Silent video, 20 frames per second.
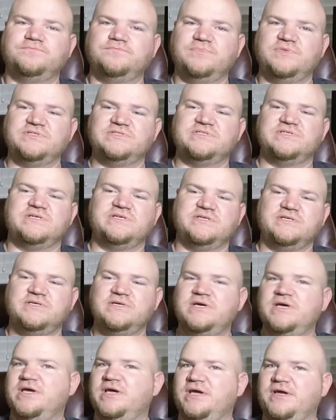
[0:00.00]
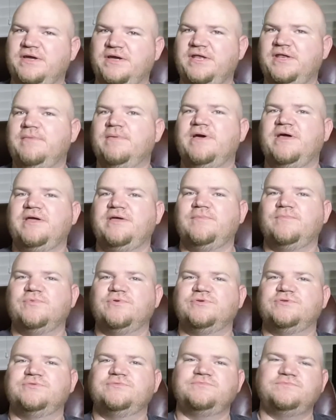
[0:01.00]
But anybody can
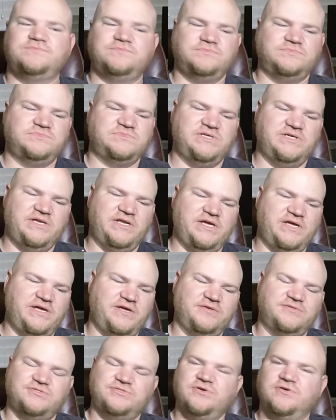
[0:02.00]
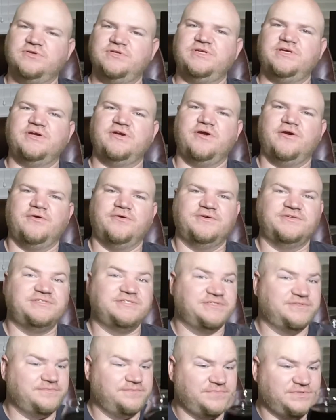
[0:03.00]
brew, and I strongly encourage
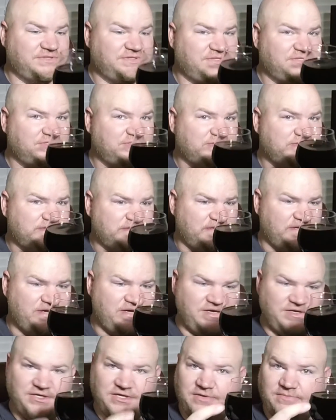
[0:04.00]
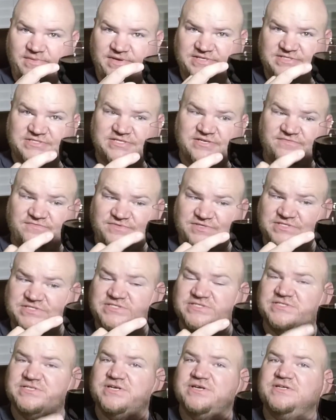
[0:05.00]
it. But this, you can make stuff
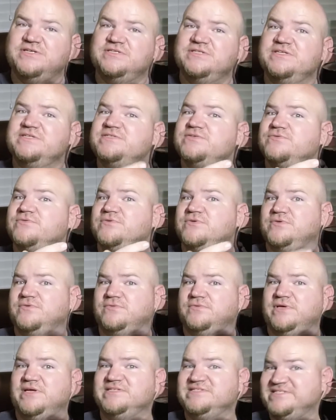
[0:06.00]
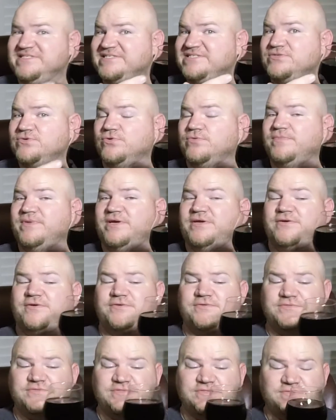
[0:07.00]
just as good as this or
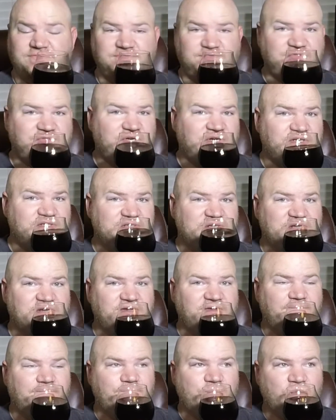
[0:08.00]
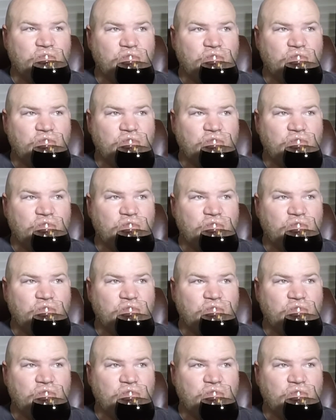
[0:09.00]
better. So let's try this out again.